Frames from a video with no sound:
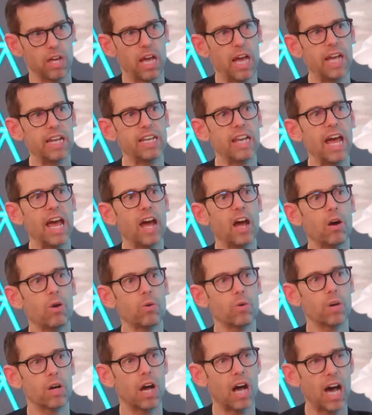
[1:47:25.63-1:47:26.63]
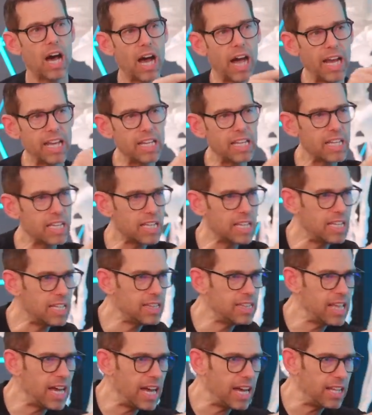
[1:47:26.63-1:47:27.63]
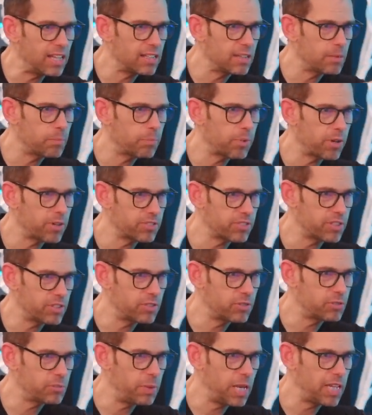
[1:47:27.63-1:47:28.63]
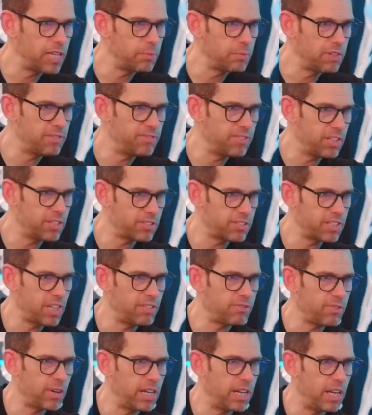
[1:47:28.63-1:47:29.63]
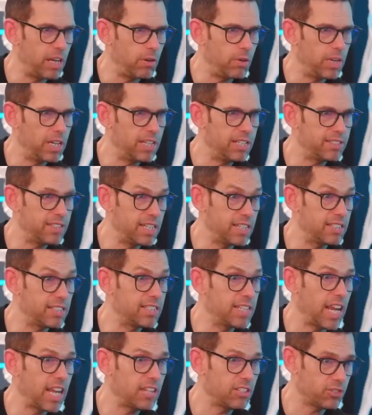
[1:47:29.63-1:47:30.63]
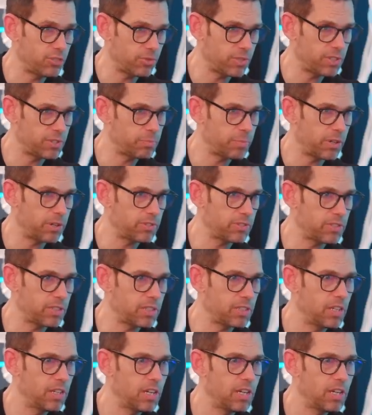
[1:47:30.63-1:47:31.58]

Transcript: And ah. now hiding in that person who's making me feel safe right now is a dangerous person